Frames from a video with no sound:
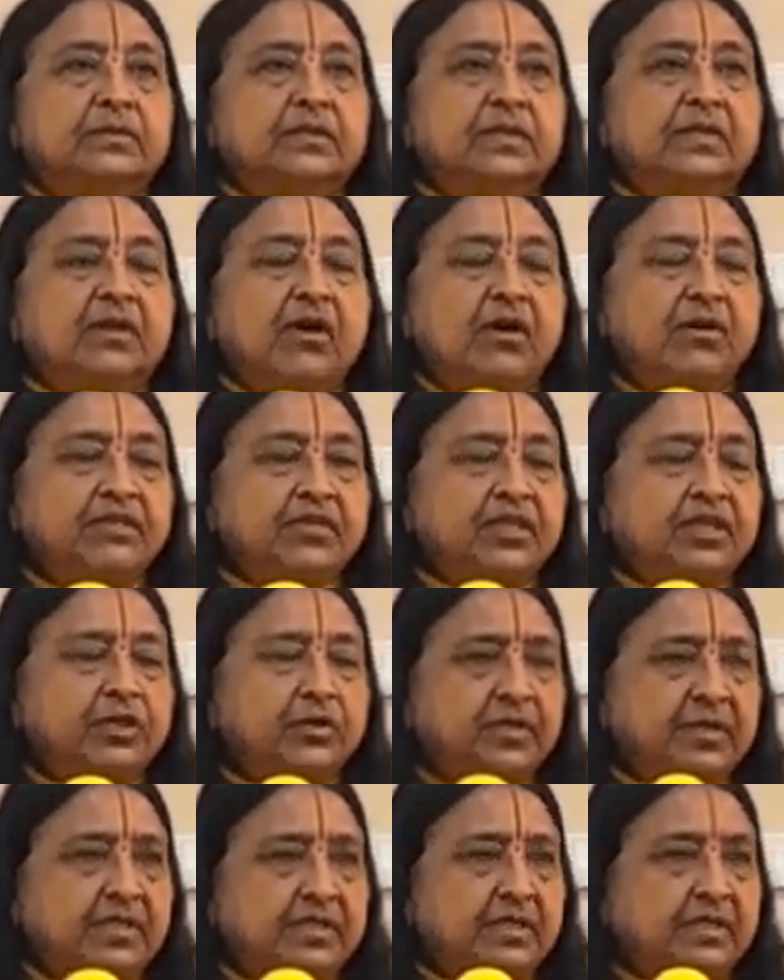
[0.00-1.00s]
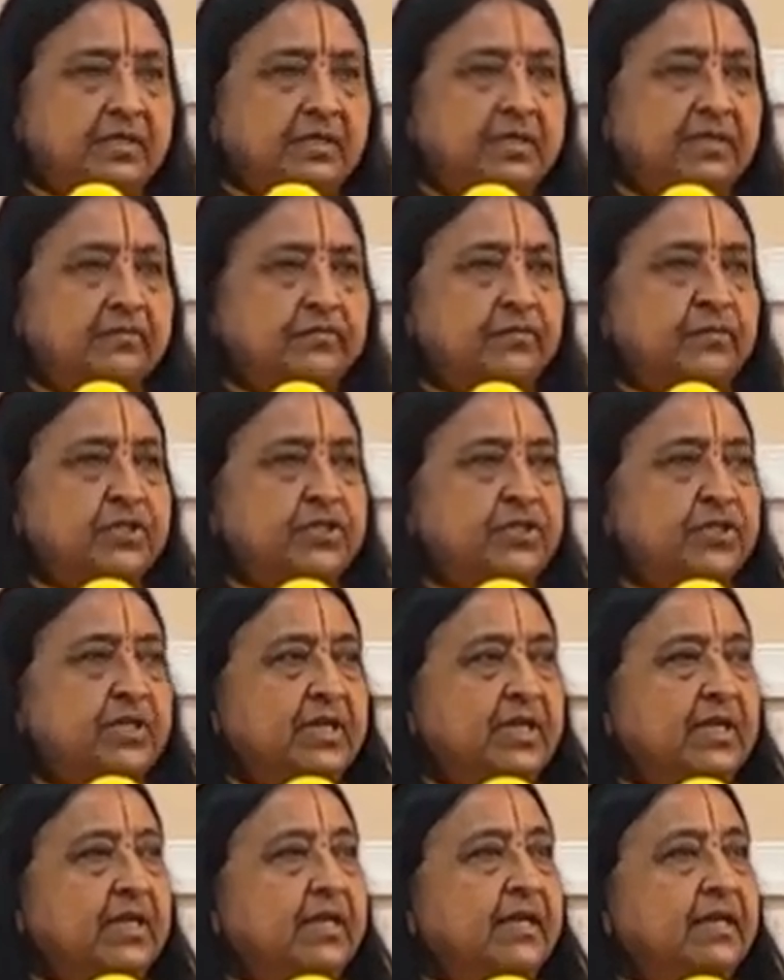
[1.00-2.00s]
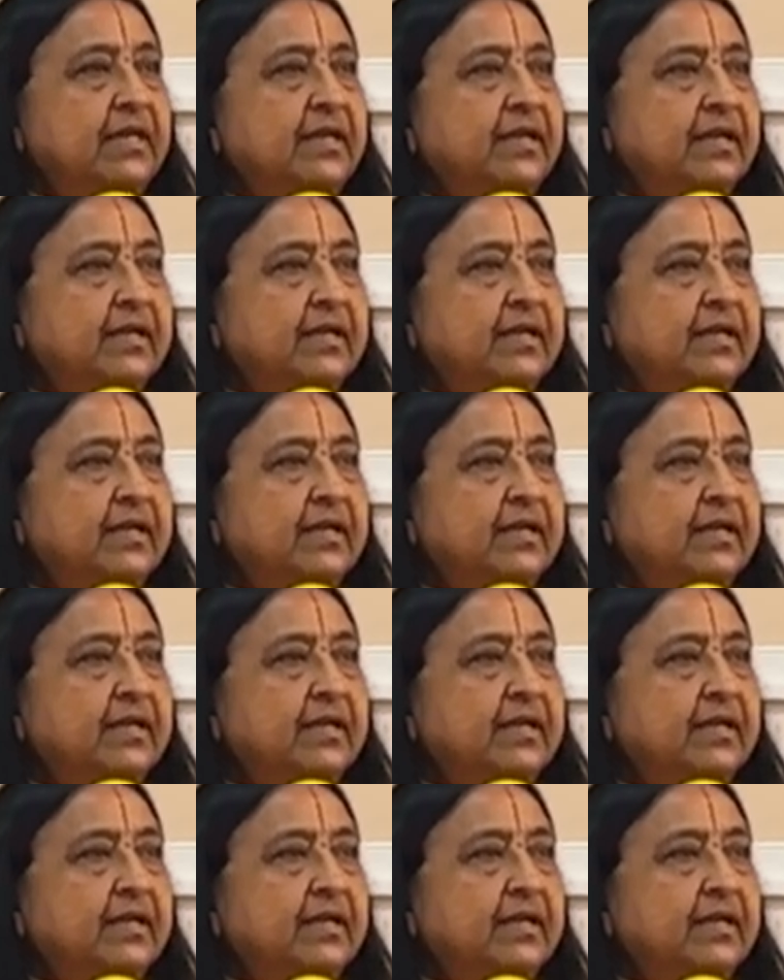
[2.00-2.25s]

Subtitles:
The continuity in devotion